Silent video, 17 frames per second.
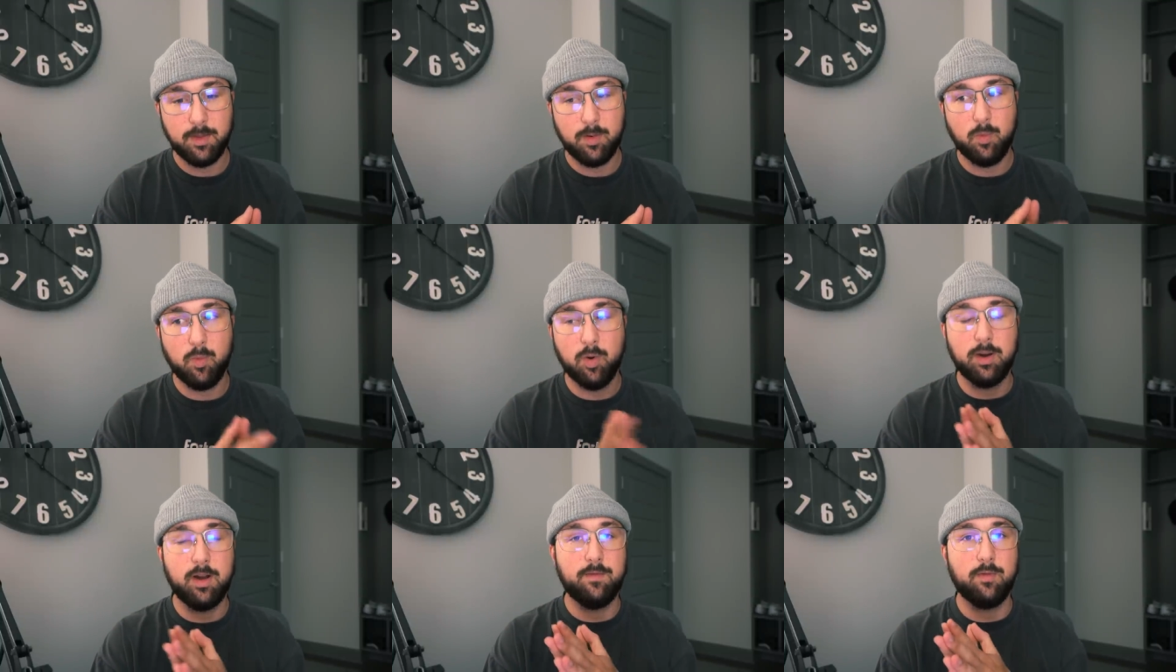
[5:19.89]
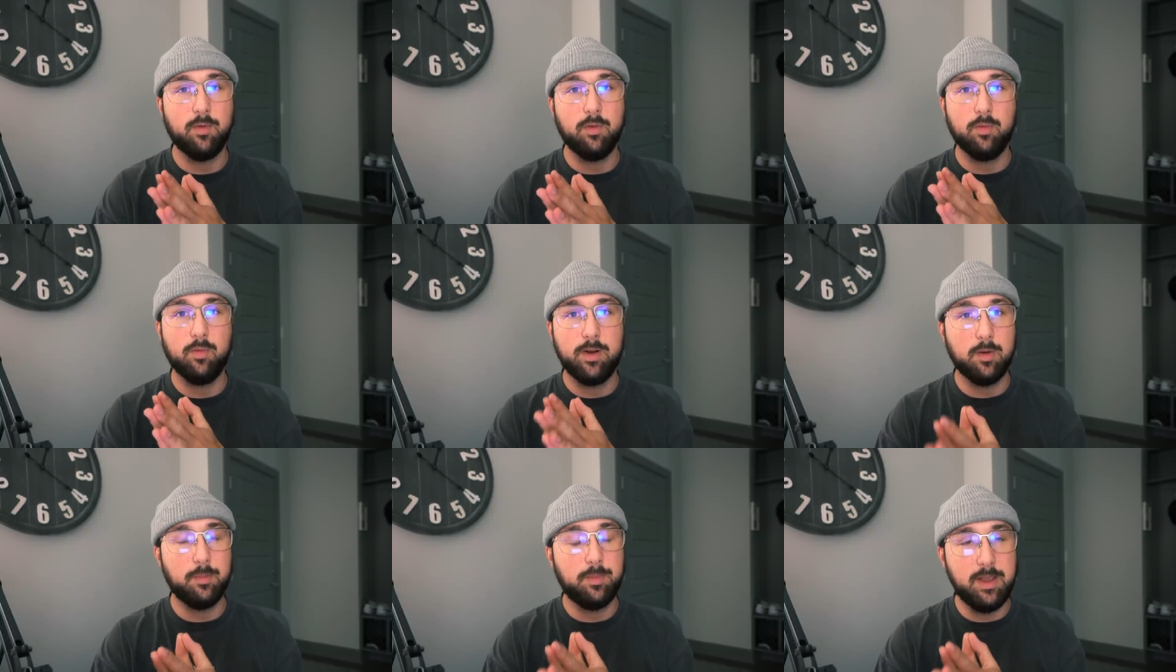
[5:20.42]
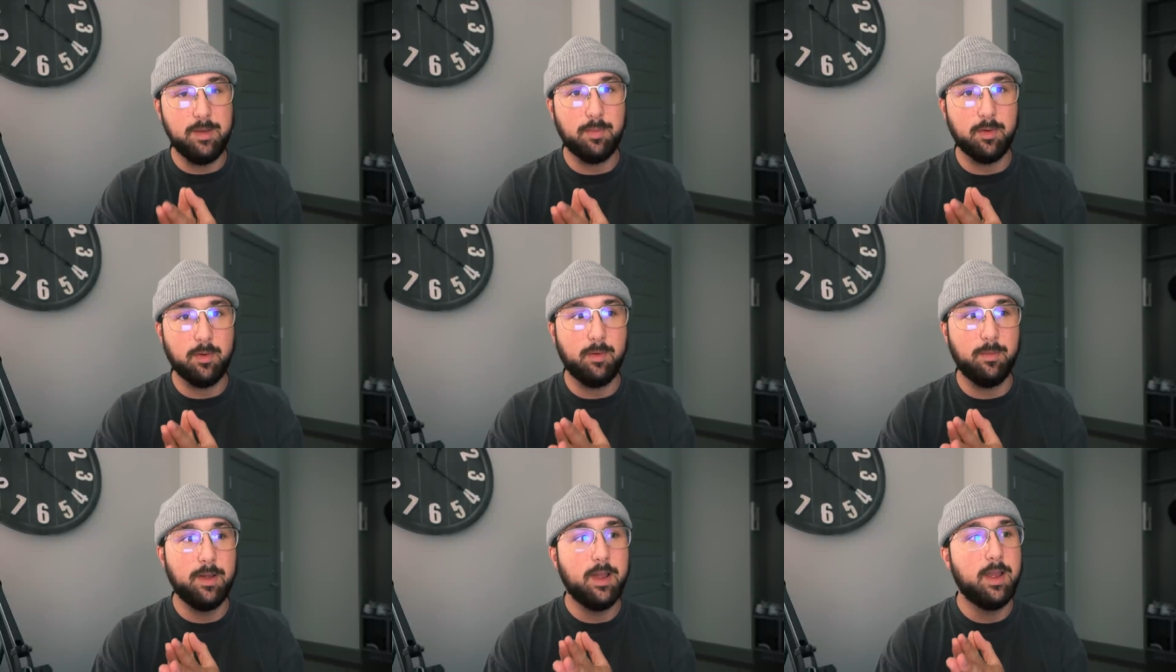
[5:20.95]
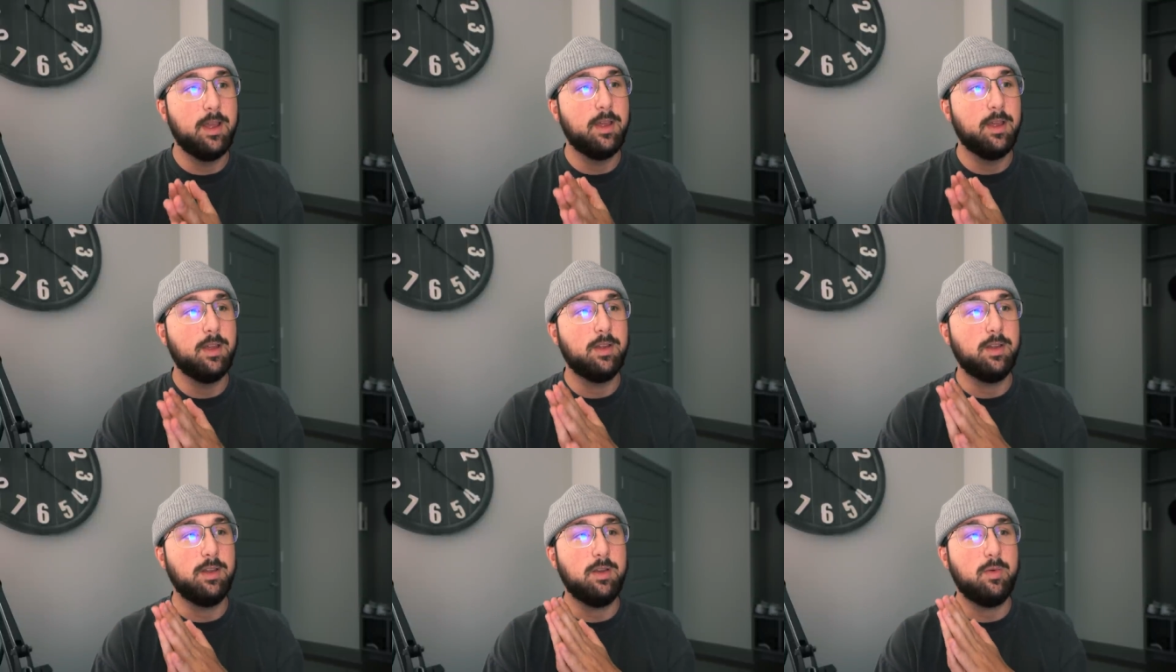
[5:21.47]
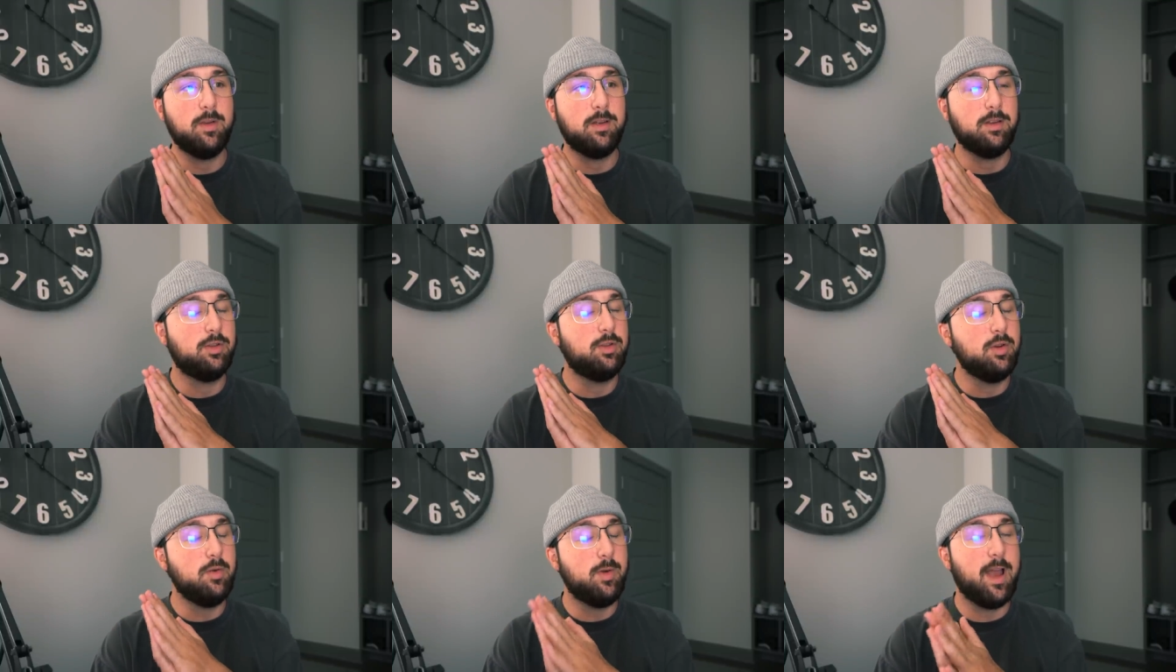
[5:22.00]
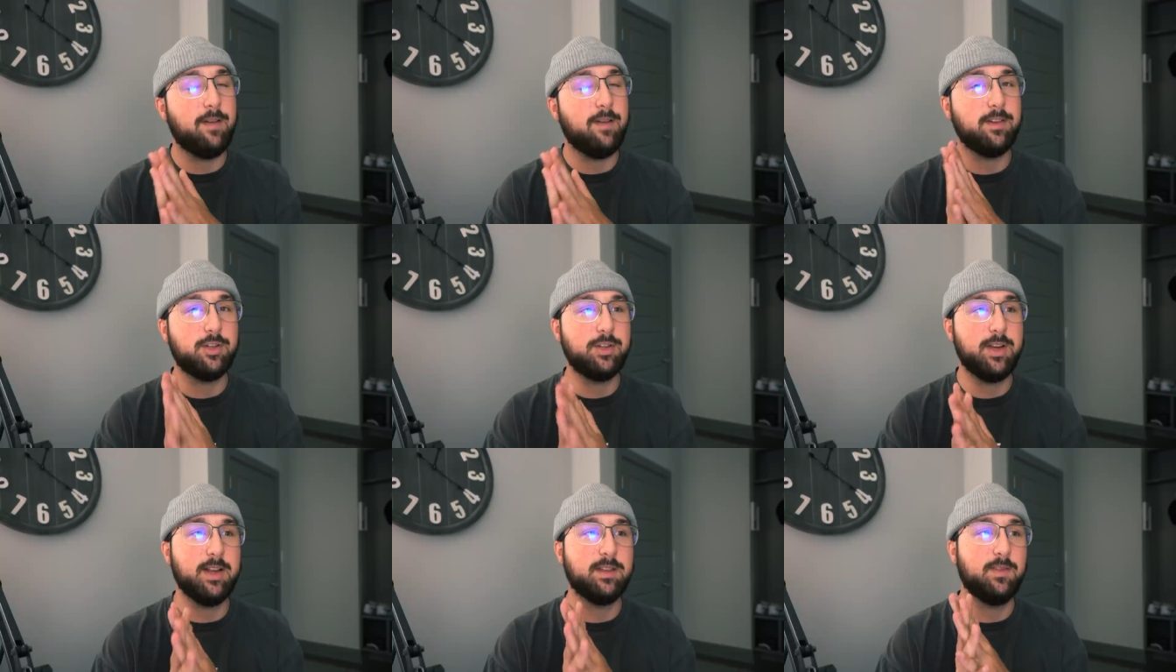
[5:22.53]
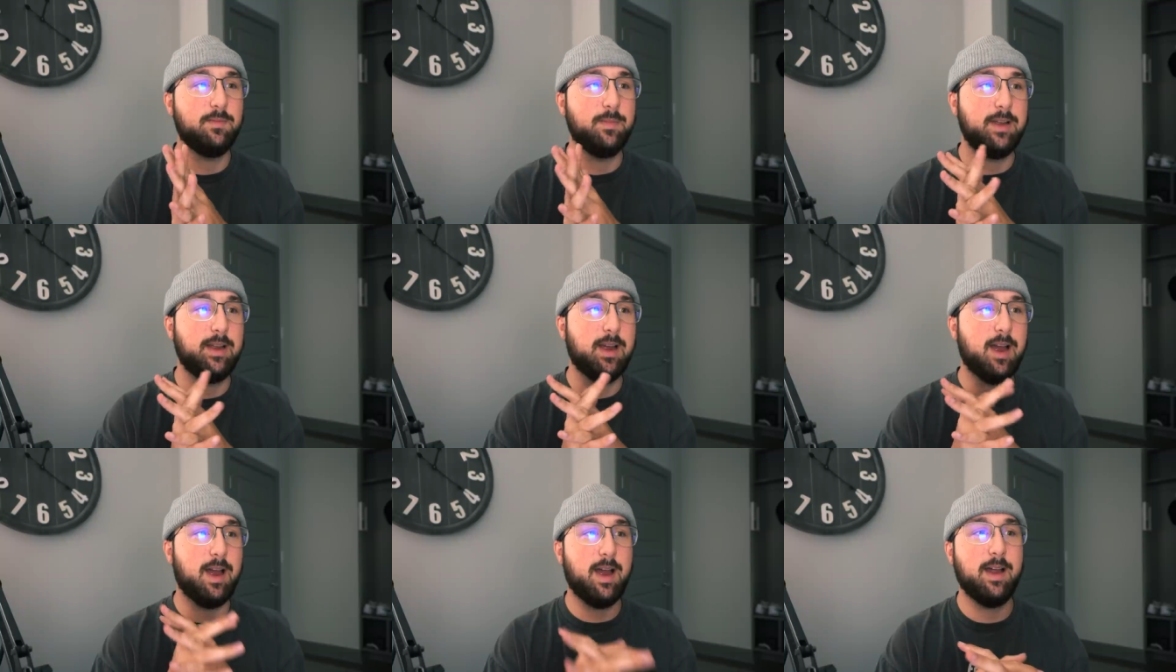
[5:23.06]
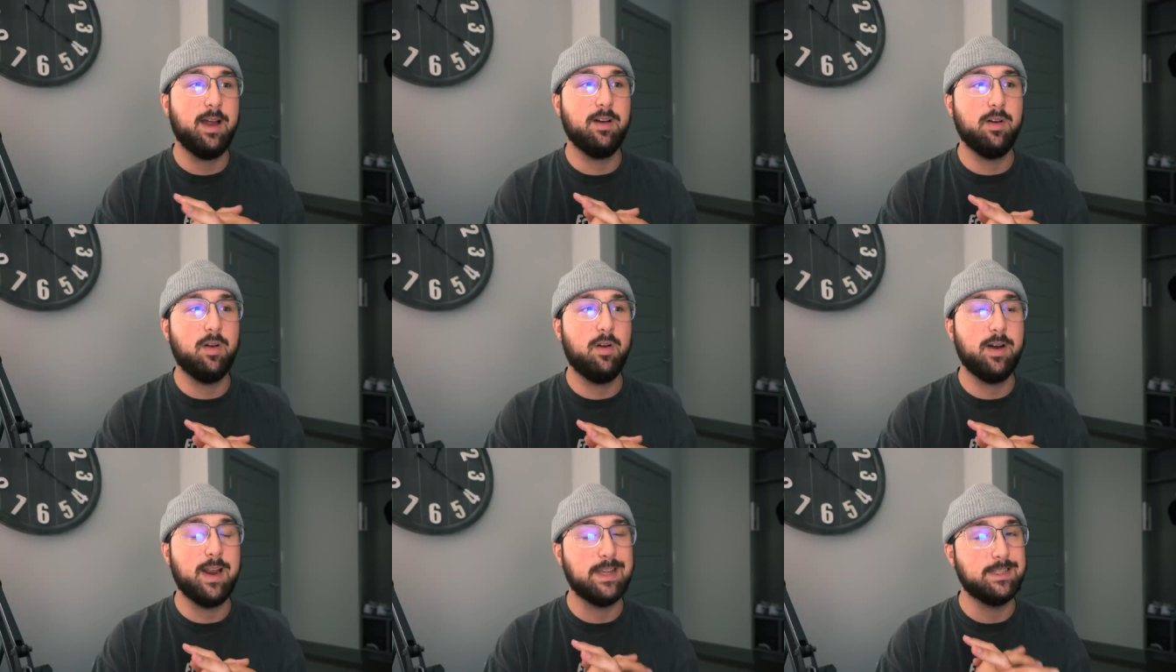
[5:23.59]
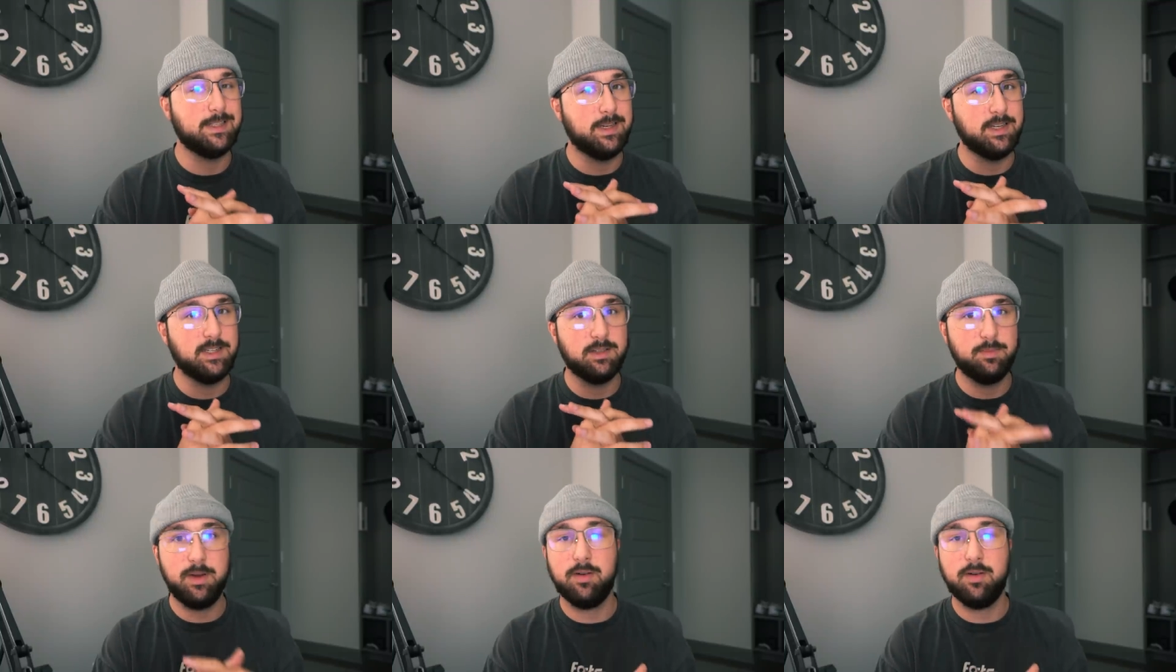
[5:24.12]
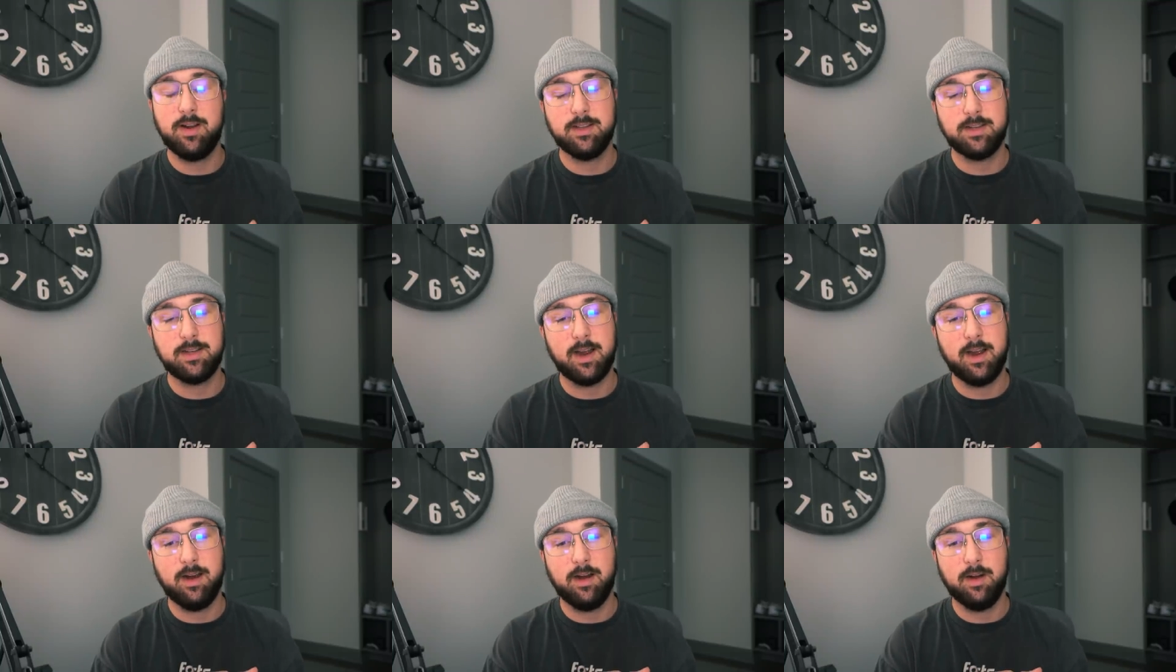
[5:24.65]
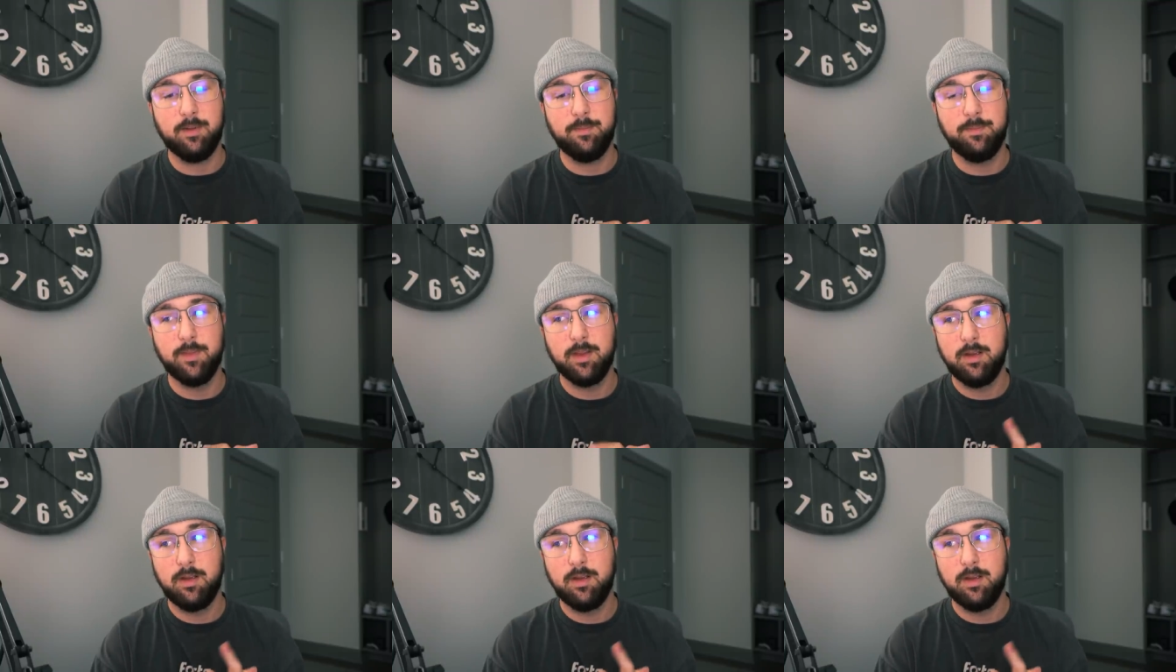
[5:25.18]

working for real people, you do have a chance of being hired on as an experienced hire.